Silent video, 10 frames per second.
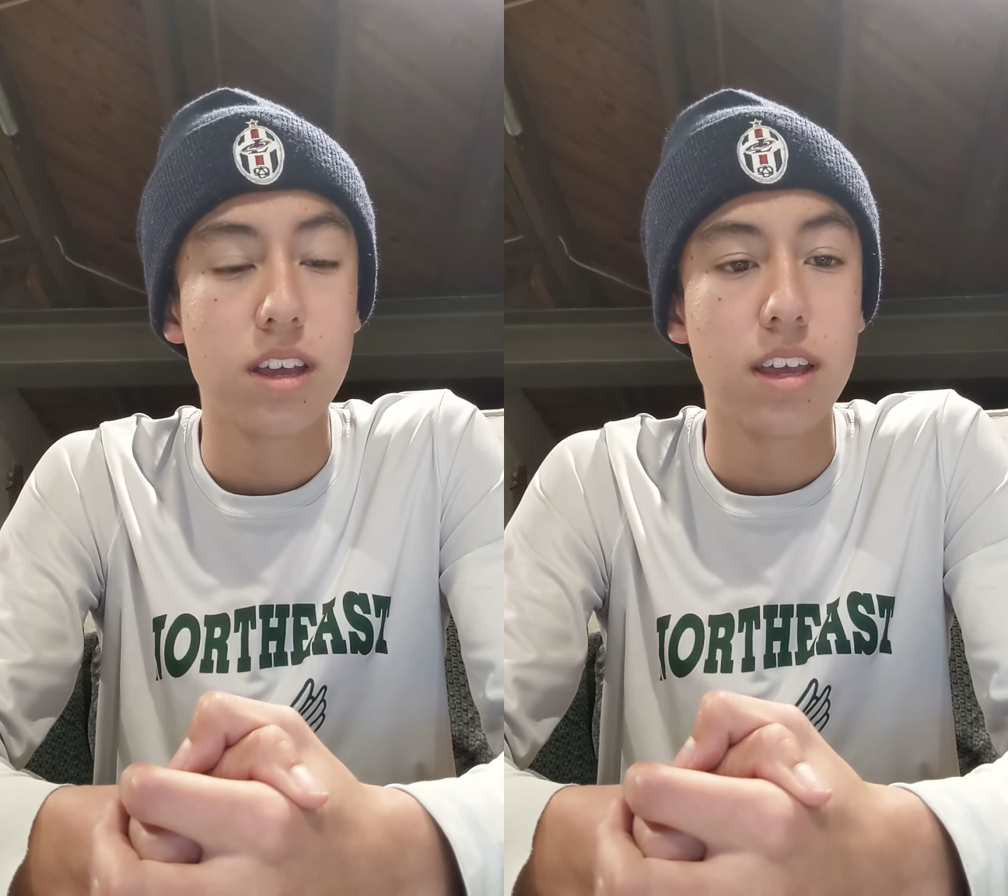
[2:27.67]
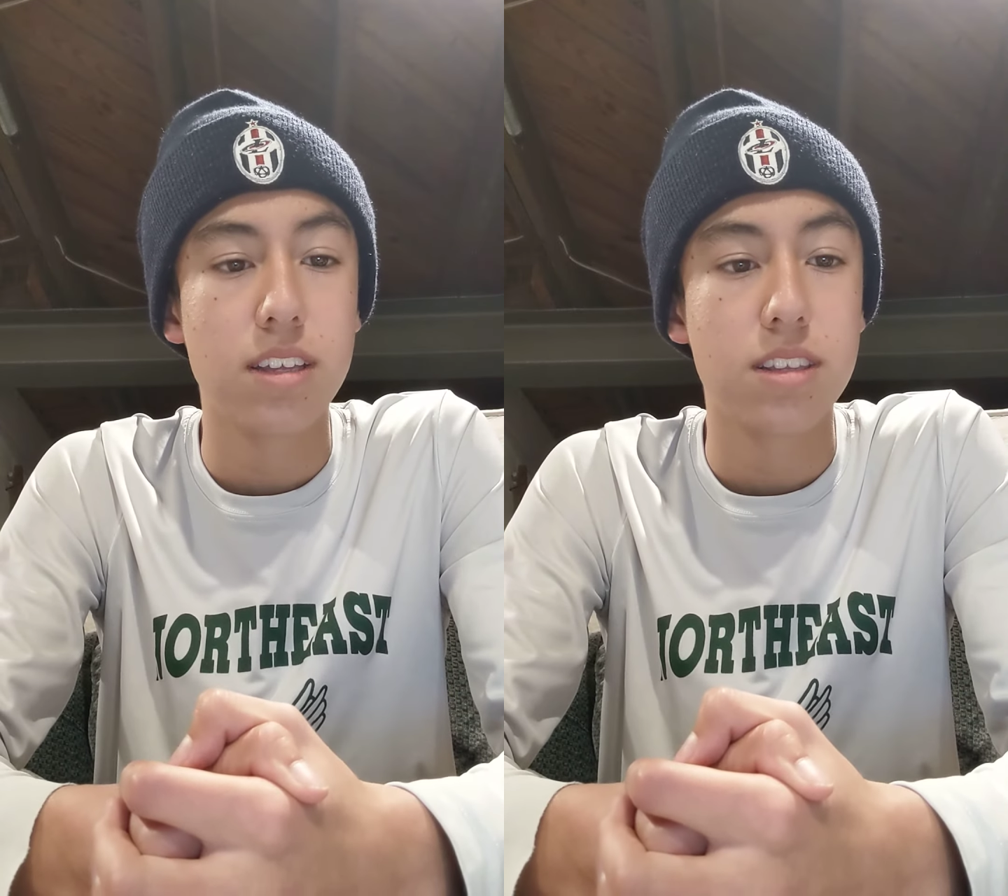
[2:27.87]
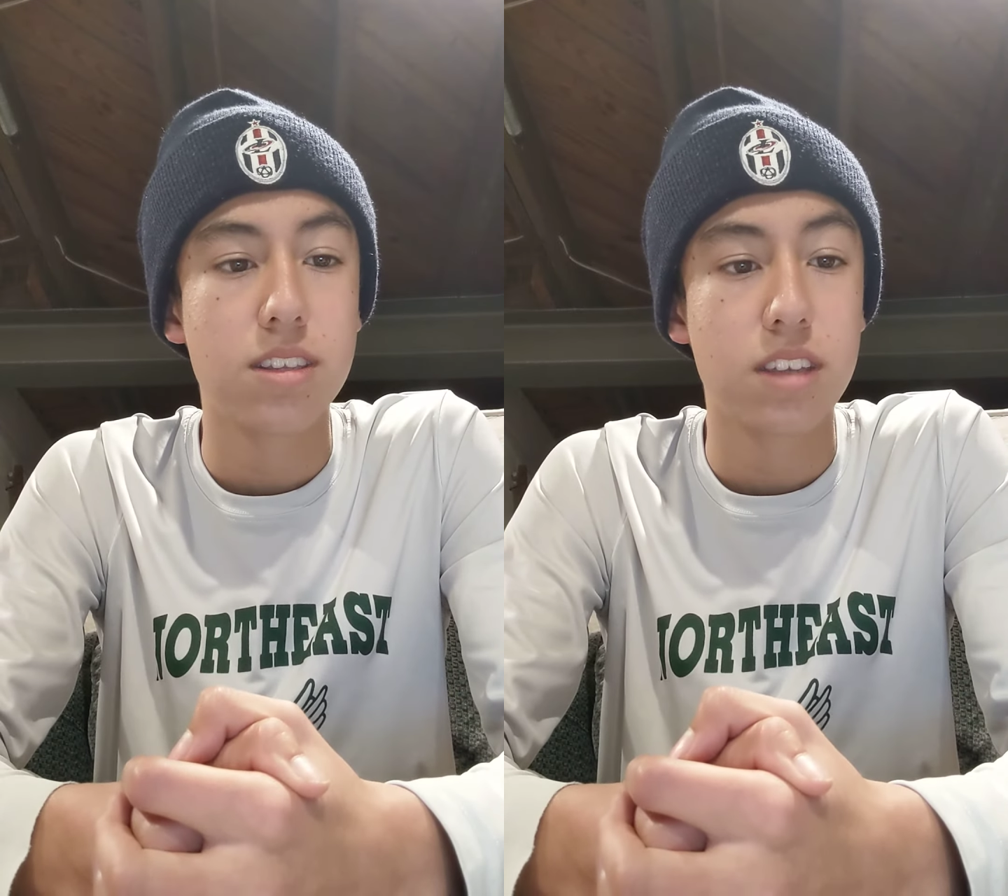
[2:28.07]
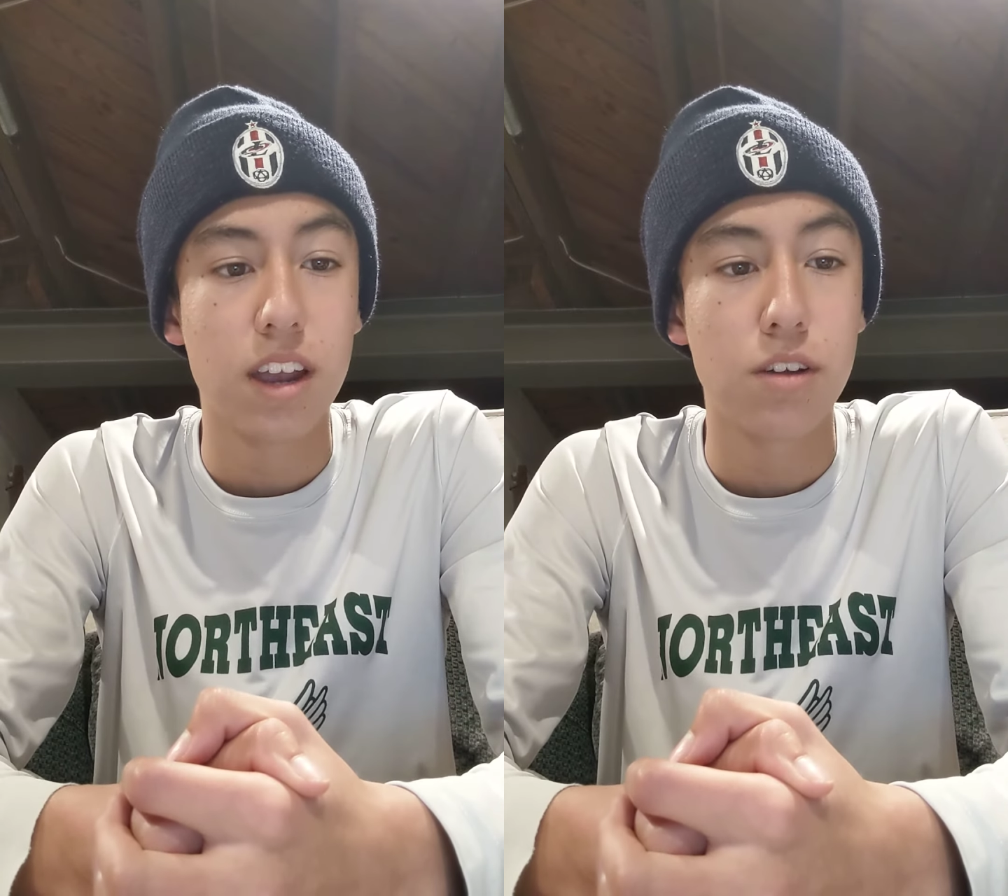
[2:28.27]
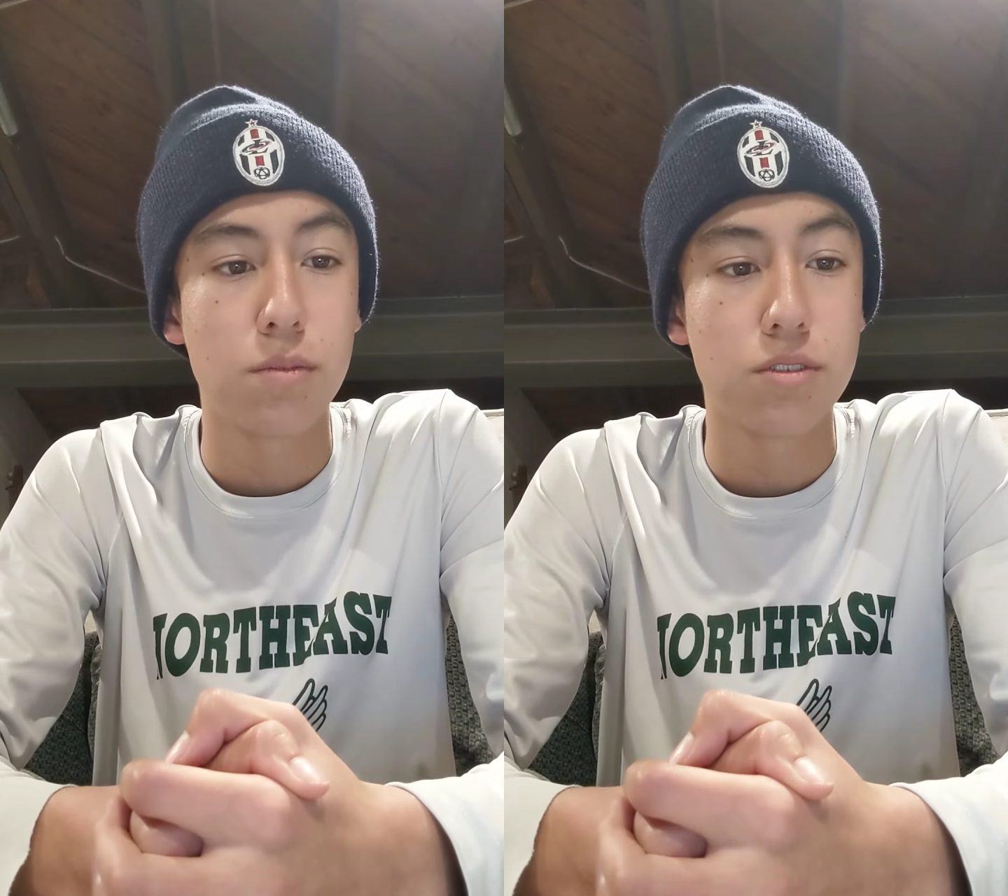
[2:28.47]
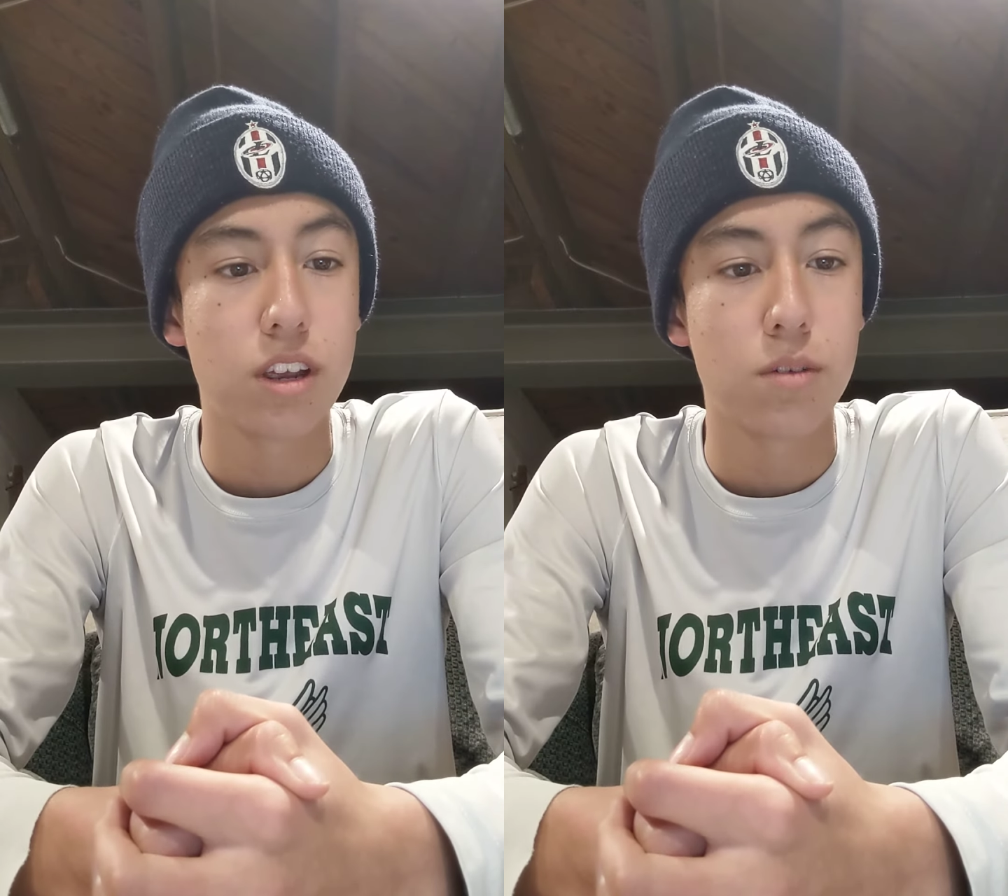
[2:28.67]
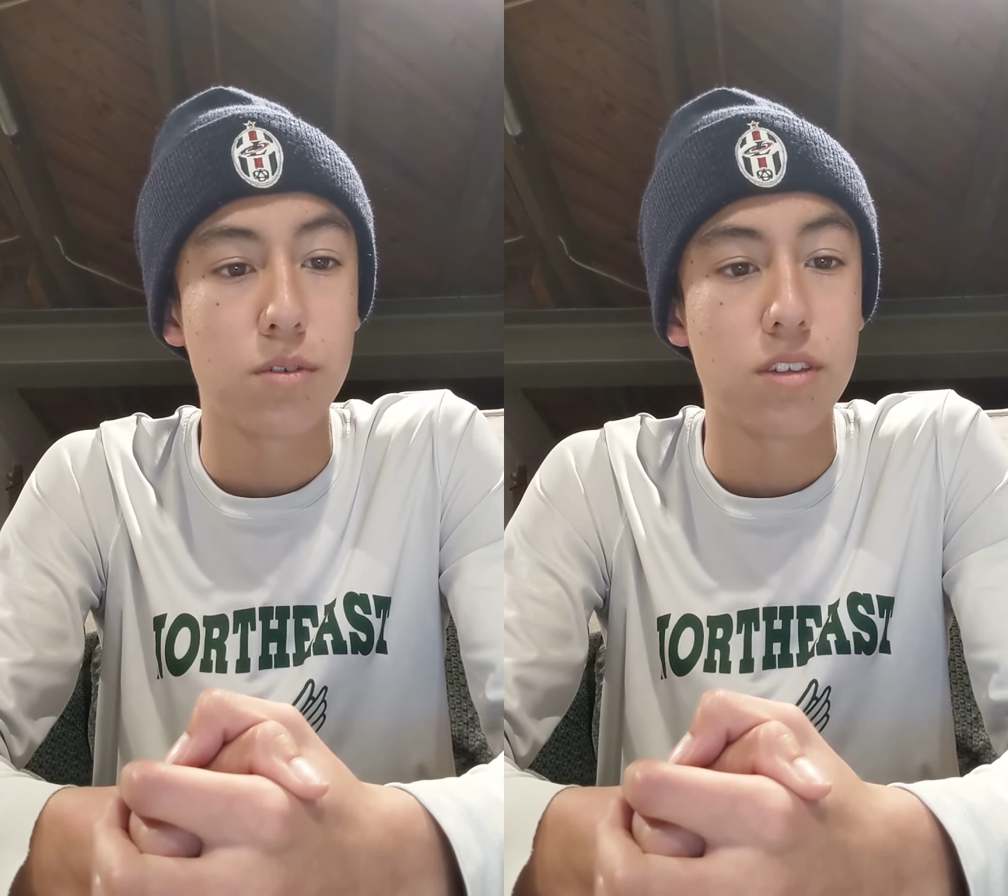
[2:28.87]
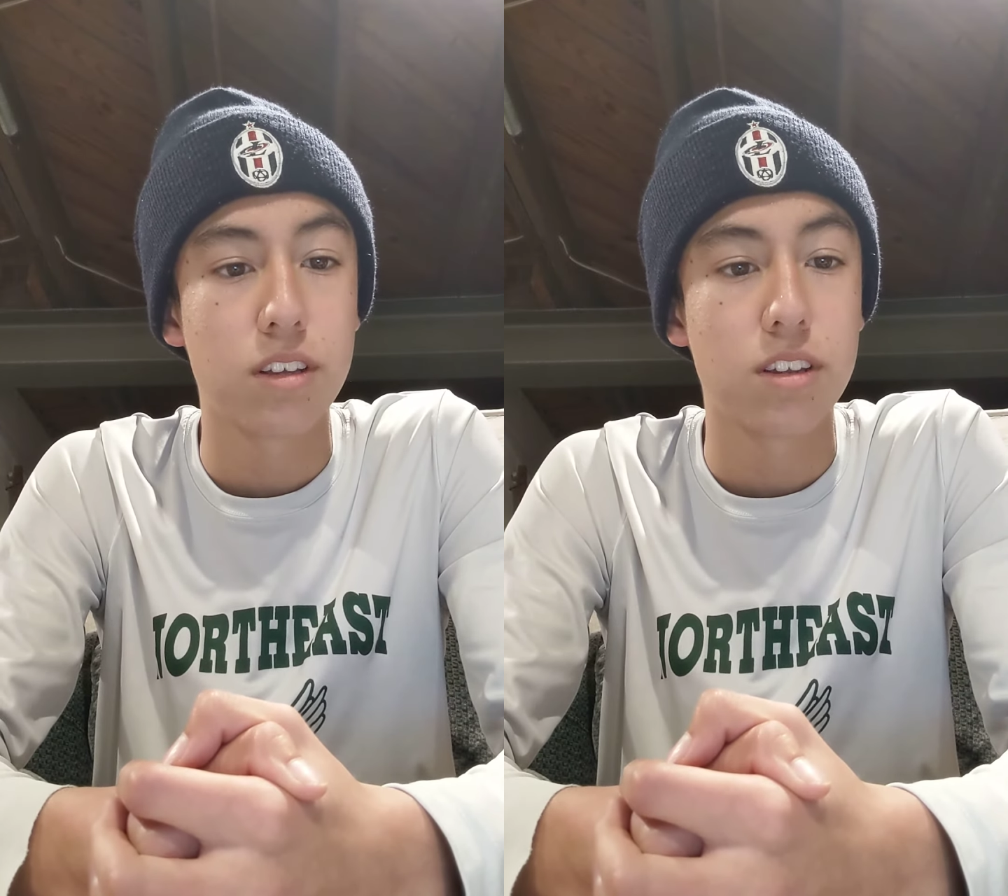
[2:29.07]
a terrible,
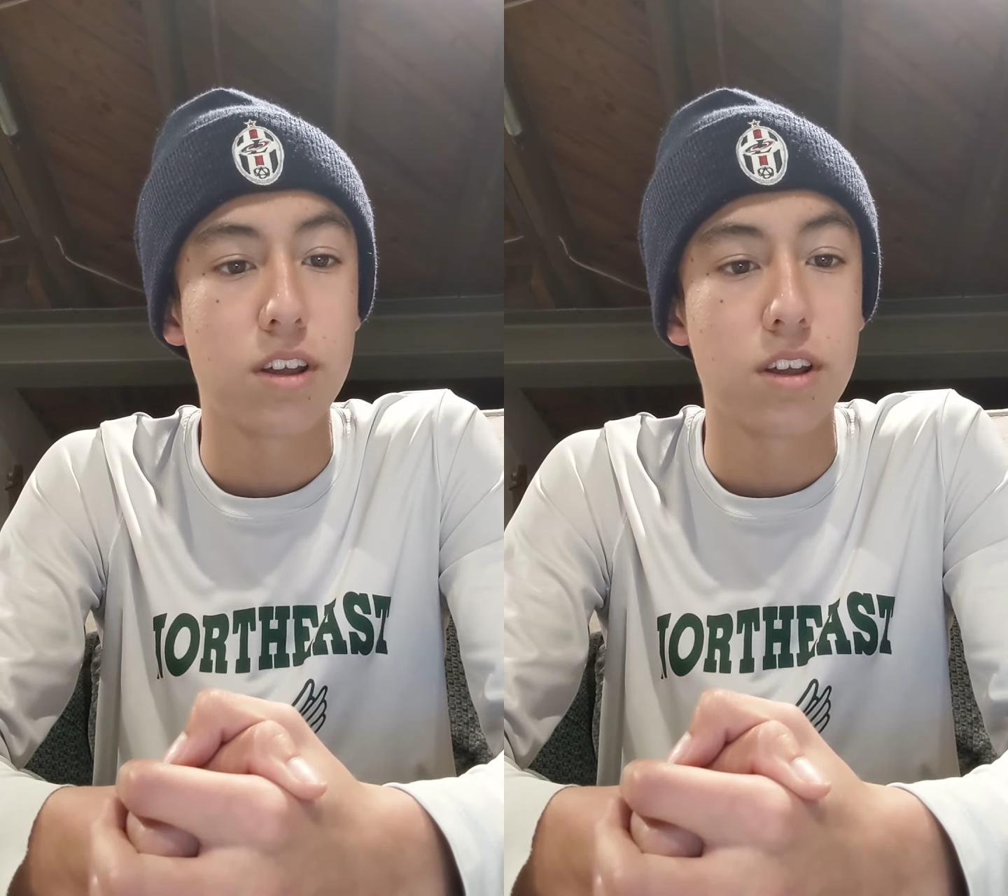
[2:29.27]
terrible thing